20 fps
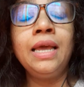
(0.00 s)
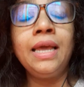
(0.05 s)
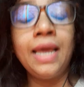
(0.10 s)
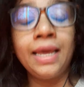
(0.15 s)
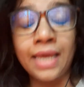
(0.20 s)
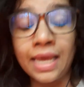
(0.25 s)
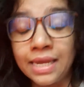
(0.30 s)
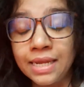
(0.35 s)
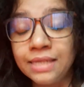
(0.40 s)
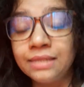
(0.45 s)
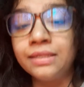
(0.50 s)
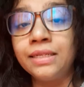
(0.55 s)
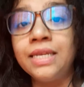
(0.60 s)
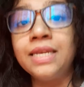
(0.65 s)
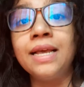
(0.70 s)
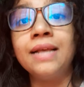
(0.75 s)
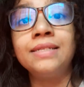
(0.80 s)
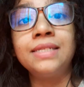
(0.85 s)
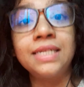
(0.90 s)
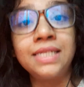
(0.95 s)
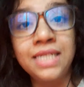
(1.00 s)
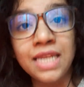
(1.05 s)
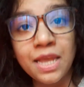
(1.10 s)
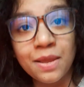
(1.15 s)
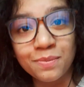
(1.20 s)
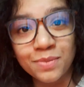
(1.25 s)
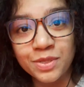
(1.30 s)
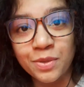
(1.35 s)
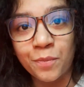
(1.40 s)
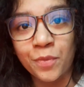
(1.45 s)
Again, he has a
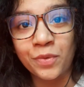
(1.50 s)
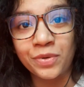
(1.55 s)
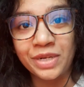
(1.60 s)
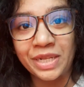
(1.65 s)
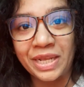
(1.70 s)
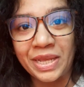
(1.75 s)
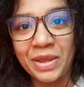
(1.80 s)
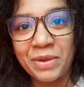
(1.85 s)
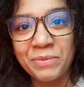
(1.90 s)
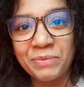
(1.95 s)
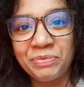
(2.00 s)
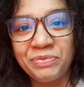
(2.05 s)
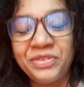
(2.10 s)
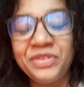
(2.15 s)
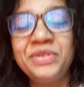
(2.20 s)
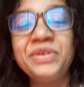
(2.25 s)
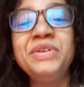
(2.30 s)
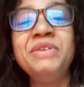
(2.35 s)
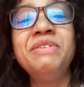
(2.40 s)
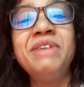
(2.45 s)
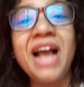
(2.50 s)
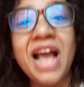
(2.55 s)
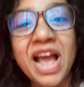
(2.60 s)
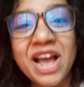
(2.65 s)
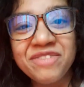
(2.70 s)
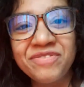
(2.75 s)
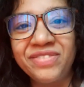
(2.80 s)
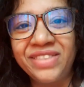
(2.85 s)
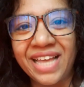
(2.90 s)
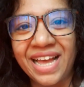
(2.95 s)
team supporting him. Do you
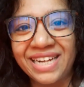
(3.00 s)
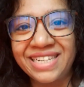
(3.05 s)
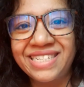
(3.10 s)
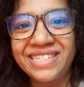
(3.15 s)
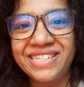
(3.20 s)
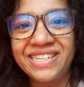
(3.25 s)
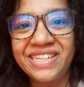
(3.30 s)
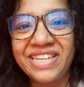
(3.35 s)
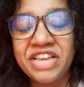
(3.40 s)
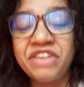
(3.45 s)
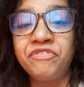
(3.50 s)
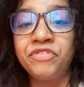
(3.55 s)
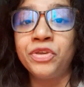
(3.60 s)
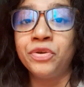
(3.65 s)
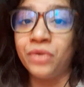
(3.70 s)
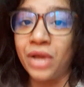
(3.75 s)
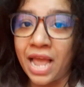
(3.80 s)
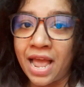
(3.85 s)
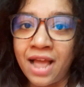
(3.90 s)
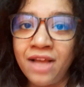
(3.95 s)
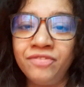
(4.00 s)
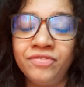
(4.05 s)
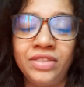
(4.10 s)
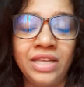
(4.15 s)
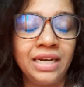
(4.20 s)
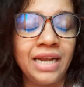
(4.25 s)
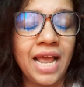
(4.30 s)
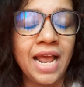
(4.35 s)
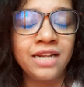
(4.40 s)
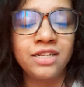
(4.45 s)
have that? If you have,
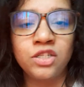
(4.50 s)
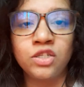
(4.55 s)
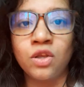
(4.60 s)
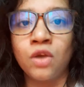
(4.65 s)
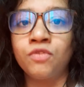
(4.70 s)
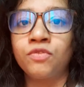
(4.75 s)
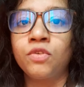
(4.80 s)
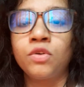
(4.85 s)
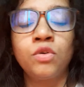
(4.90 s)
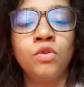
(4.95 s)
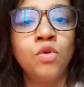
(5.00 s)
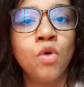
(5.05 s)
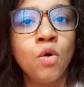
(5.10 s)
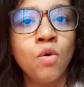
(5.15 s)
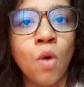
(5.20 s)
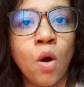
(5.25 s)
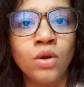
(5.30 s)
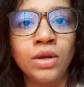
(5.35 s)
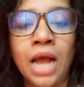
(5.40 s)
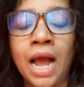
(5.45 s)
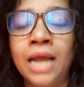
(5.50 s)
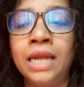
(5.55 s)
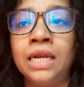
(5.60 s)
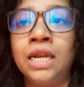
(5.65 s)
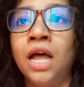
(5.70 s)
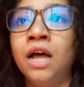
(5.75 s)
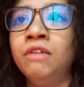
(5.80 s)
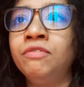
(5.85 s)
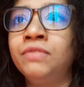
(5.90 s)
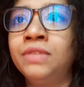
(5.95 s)
then hats off, go on. I
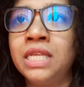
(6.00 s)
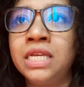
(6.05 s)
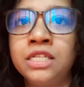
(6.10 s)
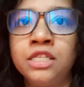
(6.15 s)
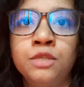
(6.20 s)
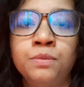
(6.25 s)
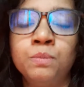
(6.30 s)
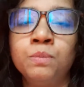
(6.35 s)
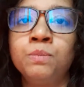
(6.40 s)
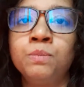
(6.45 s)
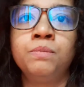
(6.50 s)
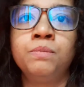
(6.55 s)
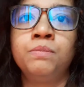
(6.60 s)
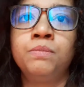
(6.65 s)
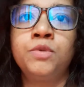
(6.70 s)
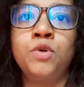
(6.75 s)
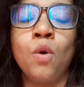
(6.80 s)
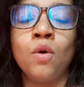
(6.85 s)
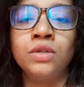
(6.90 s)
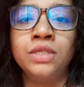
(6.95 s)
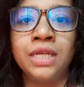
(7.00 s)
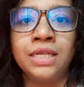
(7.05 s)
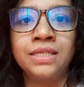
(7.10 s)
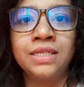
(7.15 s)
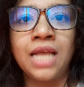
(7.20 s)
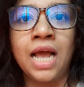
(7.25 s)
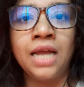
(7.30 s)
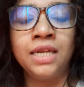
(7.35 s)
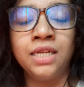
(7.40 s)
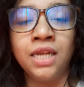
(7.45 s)
love these
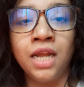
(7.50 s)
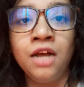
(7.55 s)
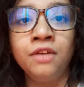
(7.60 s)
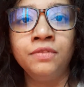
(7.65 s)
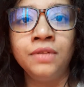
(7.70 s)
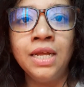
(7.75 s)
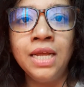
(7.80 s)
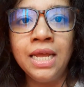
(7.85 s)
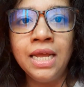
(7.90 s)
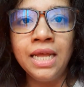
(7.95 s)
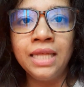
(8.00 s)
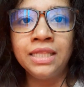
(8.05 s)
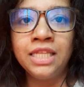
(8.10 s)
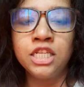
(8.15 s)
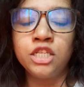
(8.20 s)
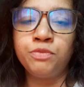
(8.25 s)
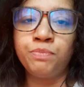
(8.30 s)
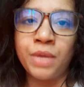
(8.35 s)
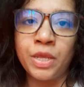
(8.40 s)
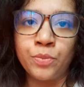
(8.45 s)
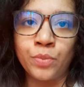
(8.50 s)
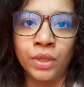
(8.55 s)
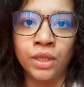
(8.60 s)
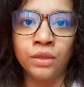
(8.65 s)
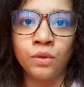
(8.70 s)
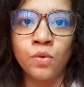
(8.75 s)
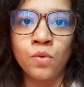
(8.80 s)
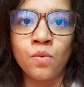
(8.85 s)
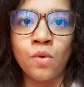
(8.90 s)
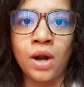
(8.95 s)
contents. I love these
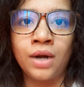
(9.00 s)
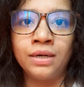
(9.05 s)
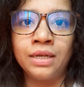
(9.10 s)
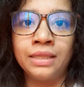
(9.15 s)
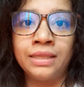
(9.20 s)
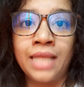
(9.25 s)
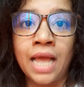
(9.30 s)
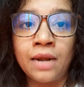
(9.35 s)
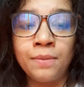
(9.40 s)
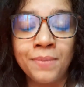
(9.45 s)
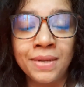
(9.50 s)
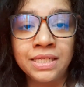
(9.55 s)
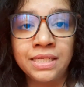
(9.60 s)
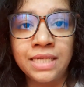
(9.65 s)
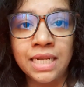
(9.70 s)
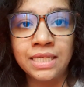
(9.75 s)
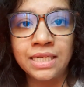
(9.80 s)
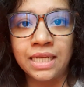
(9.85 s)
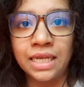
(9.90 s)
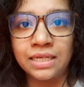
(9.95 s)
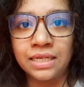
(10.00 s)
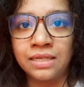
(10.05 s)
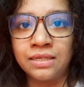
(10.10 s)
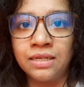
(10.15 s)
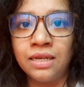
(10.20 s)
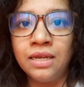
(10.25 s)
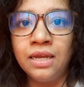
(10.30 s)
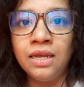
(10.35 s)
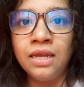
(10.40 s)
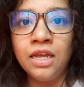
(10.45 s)
people who are that much dedicated
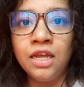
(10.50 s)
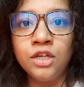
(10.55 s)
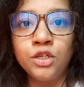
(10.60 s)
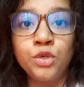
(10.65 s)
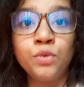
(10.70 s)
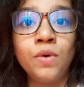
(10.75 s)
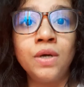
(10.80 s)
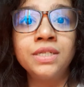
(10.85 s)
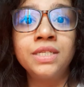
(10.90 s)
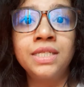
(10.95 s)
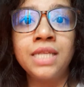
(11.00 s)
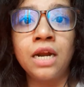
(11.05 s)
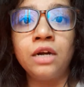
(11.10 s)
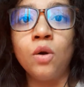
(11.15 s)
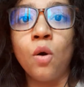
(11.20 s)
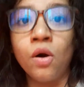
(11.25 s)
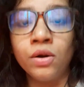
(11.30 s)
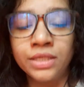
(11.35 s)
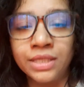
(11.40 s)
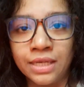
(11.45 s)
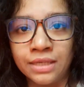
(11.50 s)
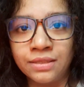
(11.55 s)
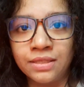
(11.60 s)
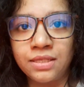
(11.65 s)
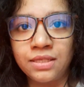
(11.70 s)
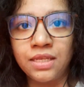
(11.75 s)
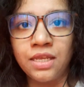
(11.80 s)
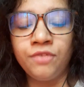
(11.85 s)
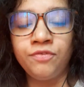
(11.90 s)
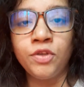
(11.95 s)
towards their
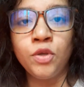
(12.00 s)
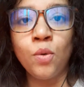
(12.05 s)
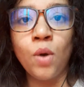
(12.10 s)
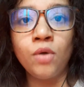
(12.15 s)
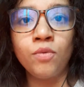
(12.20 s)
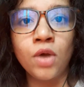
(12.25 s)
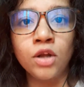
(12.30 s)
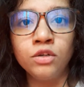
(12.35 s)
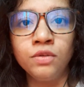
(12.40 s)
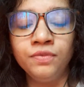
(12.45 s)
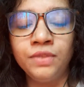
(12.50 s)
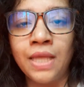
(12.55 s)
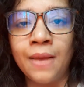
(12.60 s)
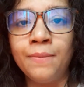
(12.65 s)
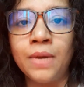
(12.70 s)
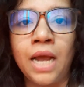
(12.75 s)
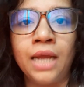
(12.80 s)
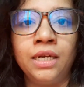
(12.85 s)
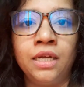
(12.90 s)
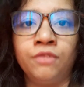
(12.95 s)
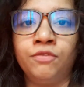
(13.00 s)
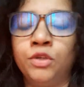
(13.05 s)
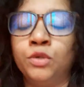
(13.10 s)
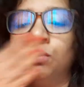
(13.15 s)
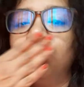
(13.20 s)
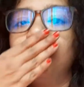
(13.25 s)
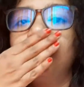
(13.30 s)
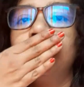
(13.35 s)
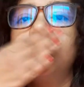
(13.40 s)
audience. If you are one of them, I love you.